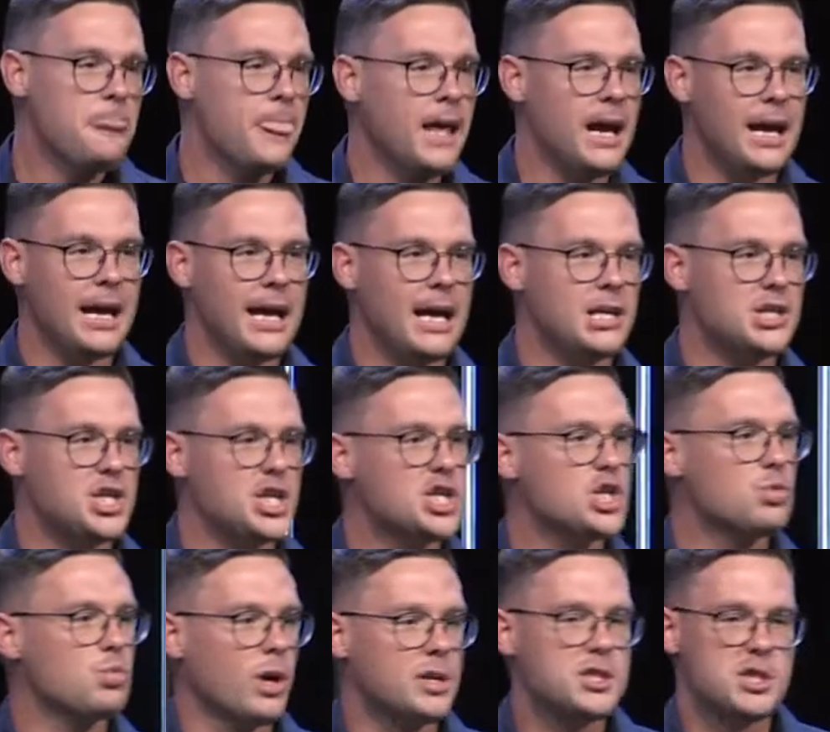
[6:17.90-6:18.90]
Uh, she
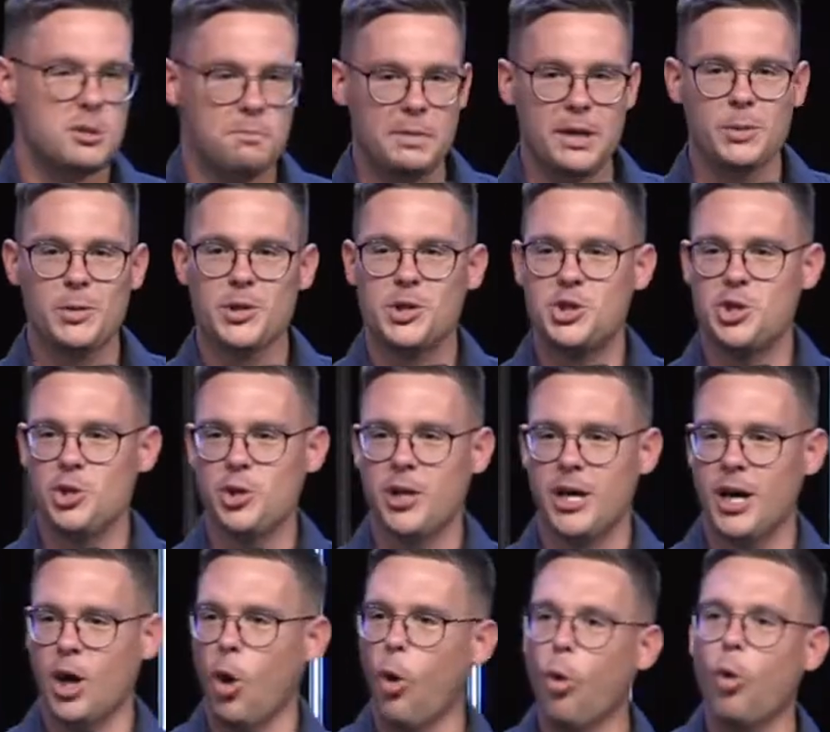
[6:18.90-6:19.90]
just wants to be with
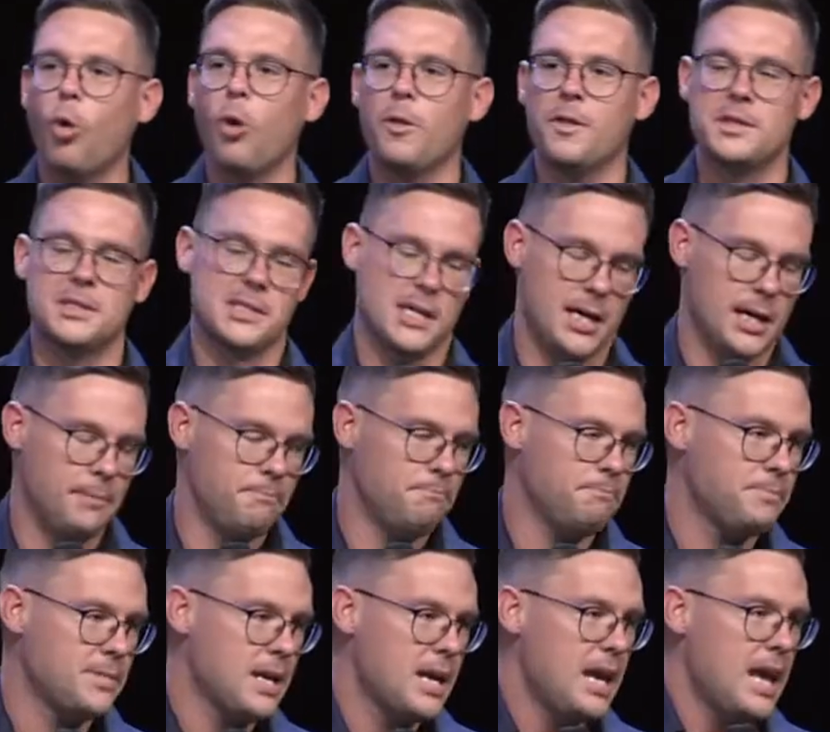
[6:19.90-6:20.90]
Judah all the time.
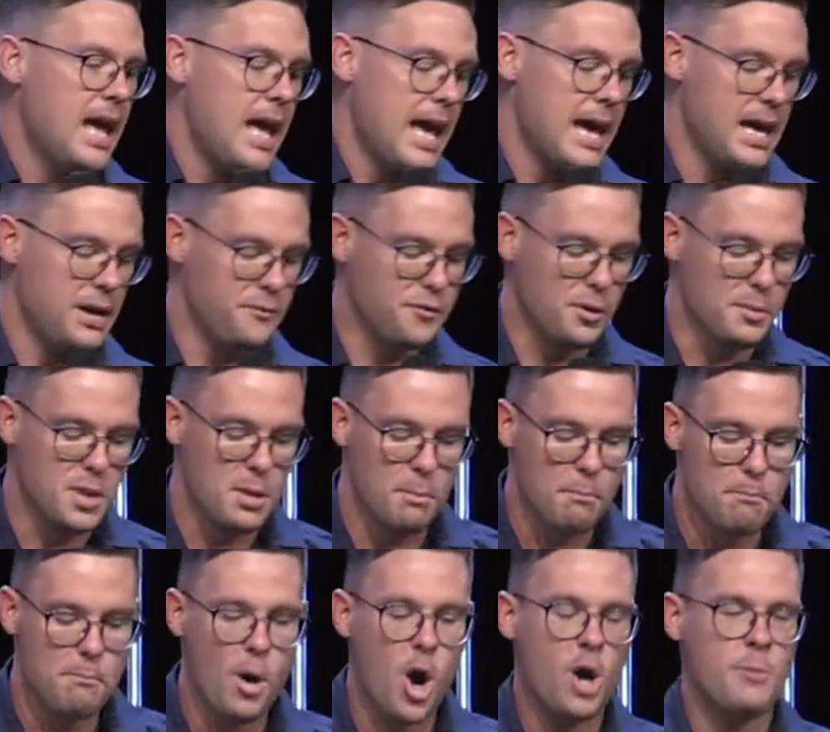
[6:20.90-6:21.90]
And from the
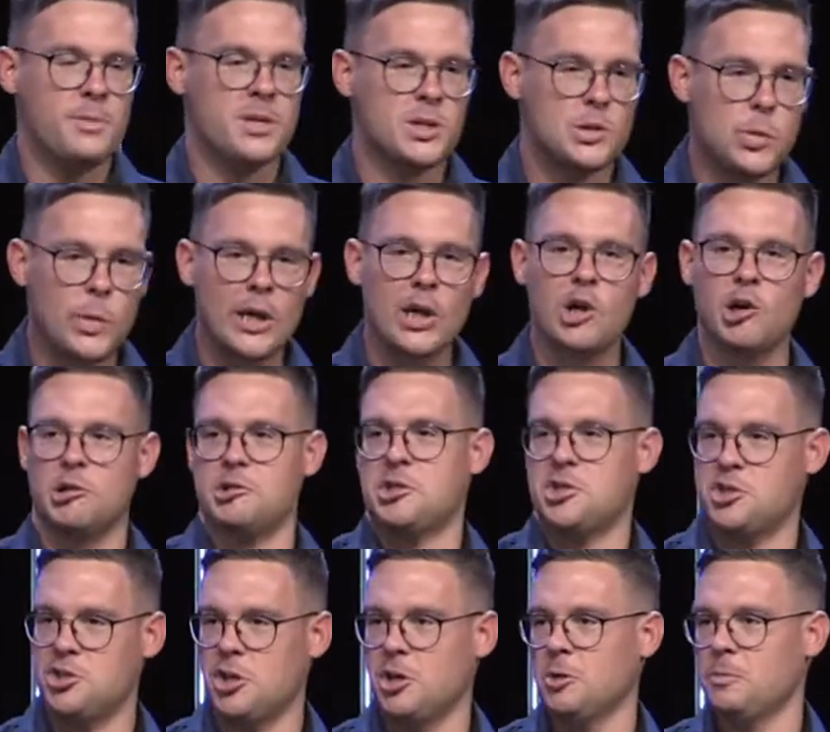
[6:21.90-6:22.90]
moment we got
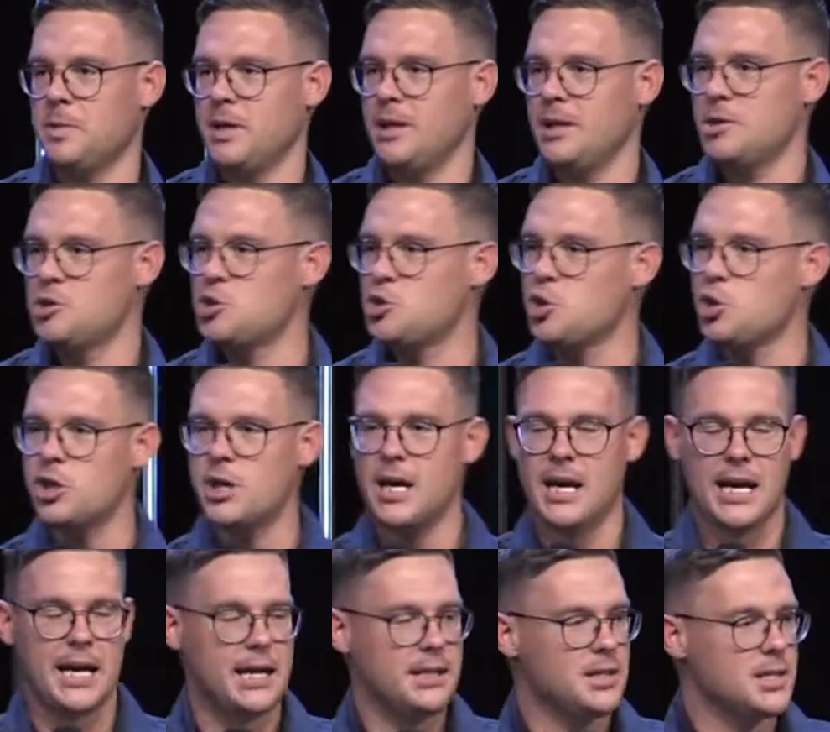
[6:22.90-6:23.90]
Shelby, Judah
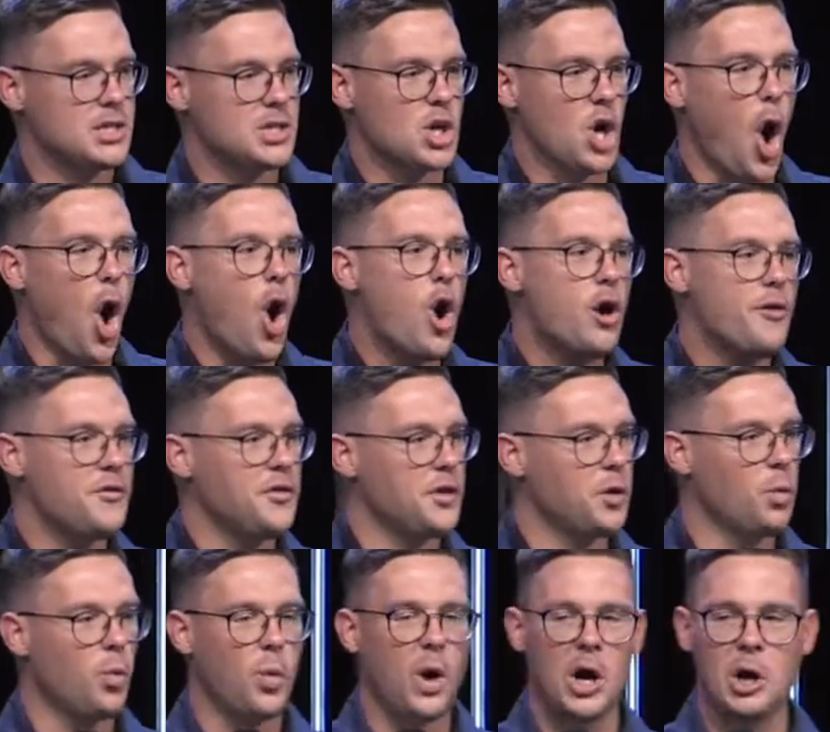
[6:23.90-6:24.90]
had this
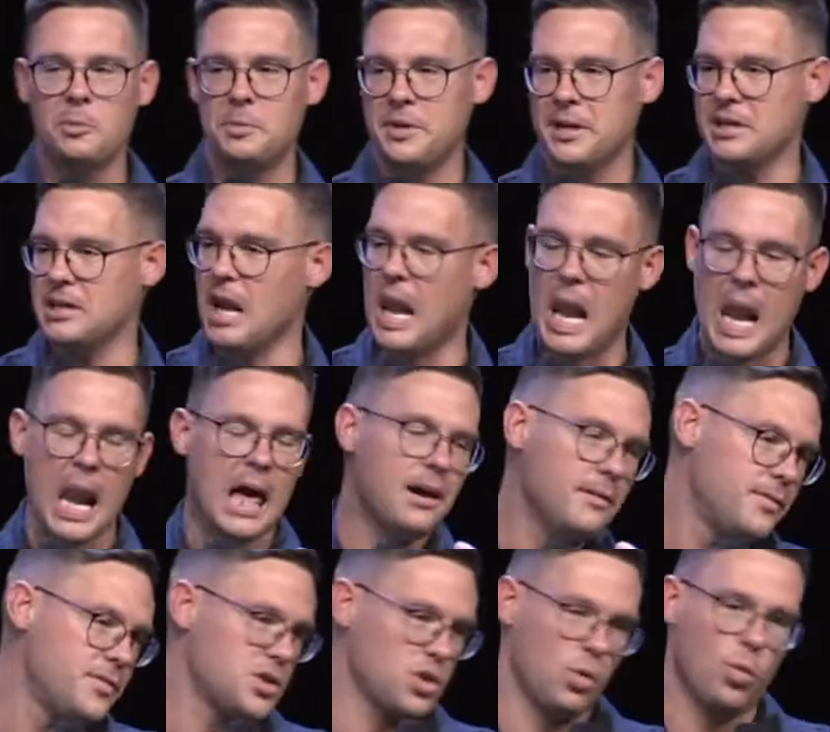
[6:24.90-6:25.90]
overwhelming
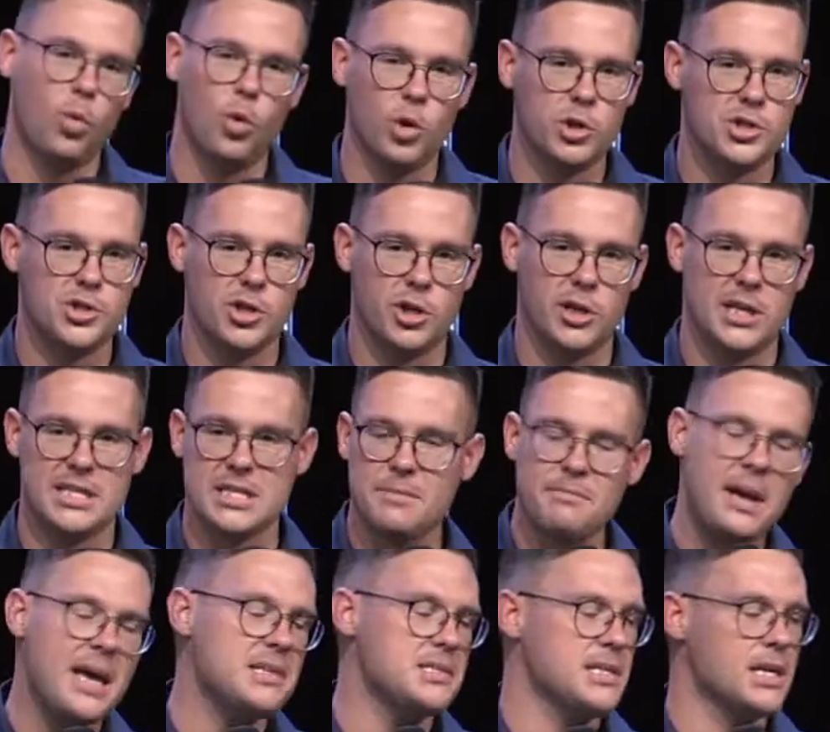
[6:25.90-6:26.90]
love towards her. He's an
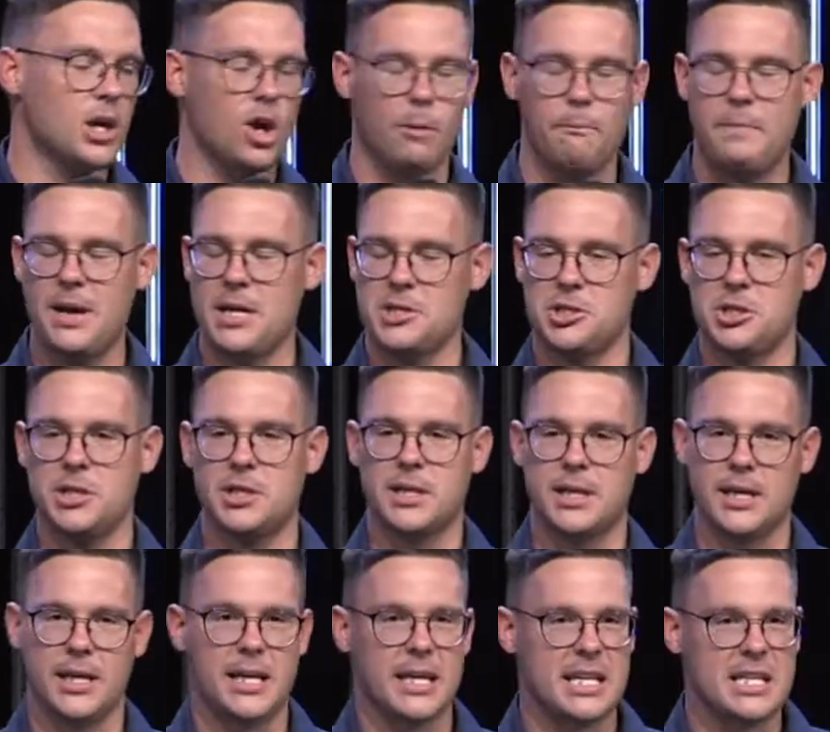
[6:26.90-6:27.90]
amazing, compassionate
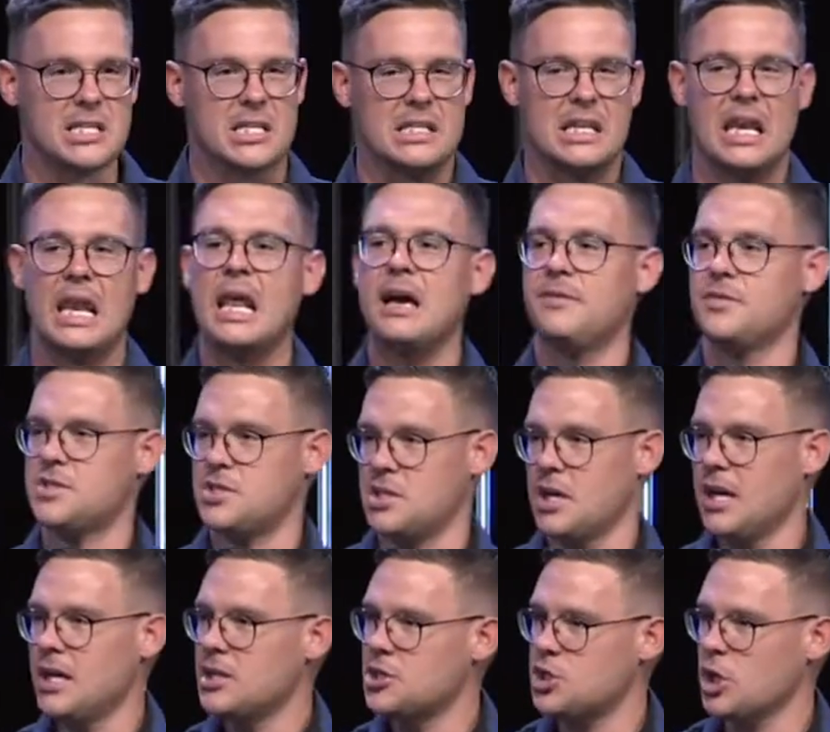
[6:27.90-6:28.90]
kid, and he just loves
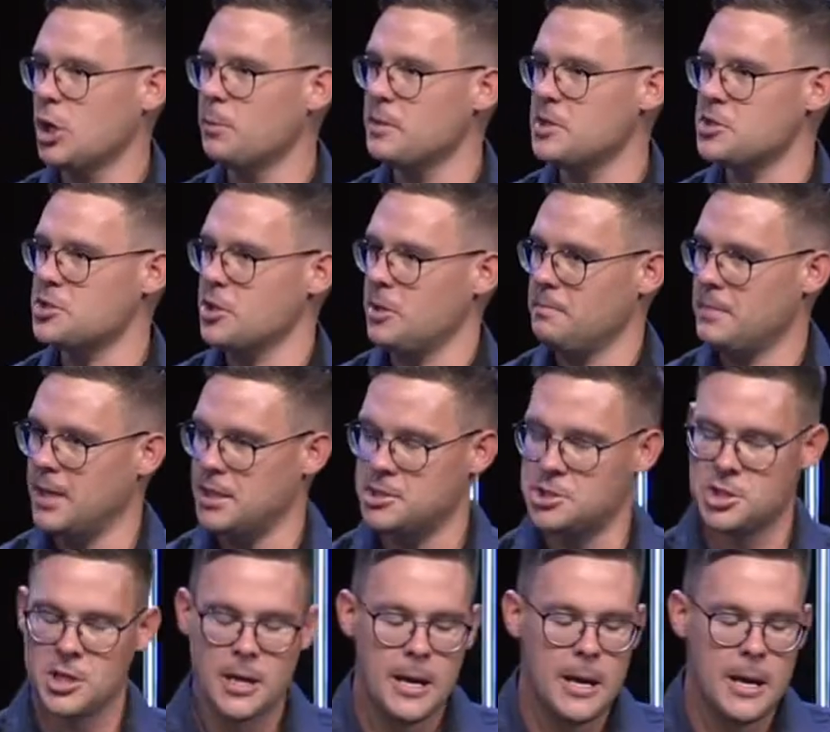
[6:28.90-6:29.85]
Shelby so much.